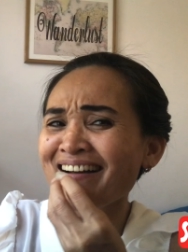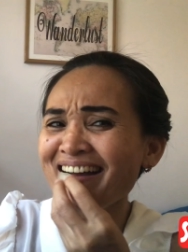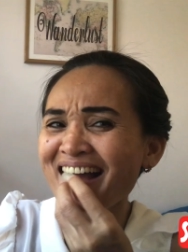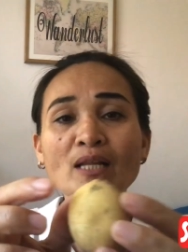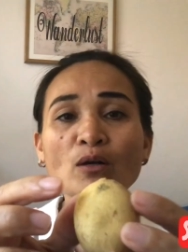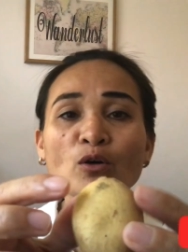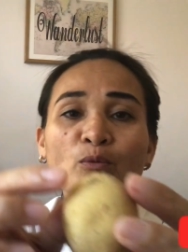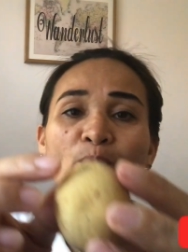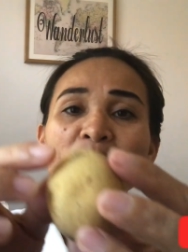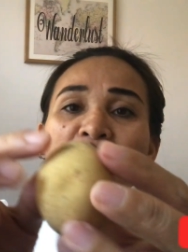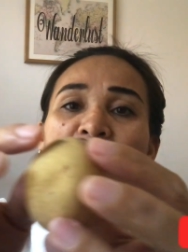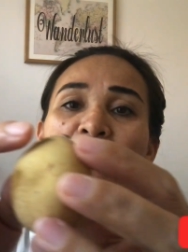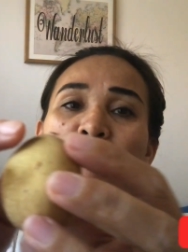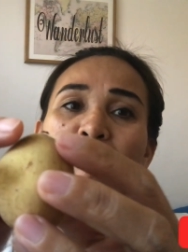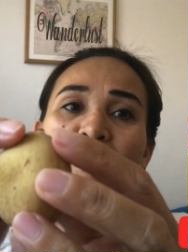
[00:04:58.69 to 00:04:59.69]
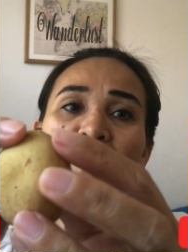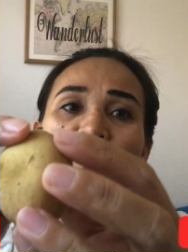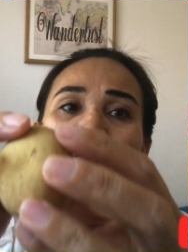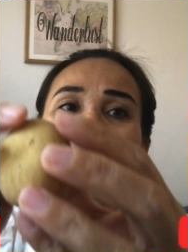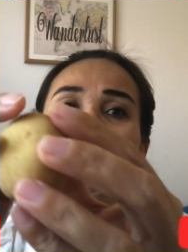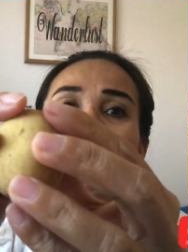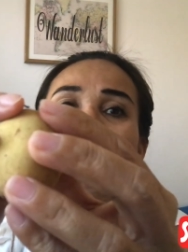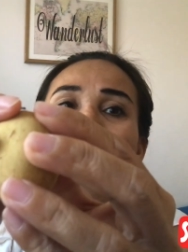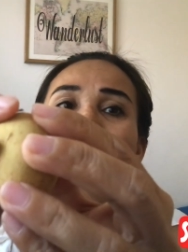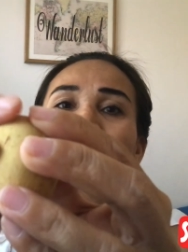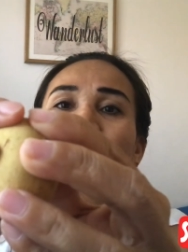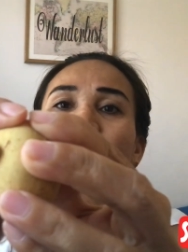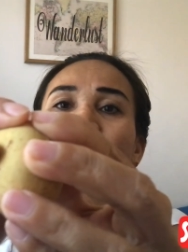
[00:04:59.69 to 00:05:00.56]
I'll open the big one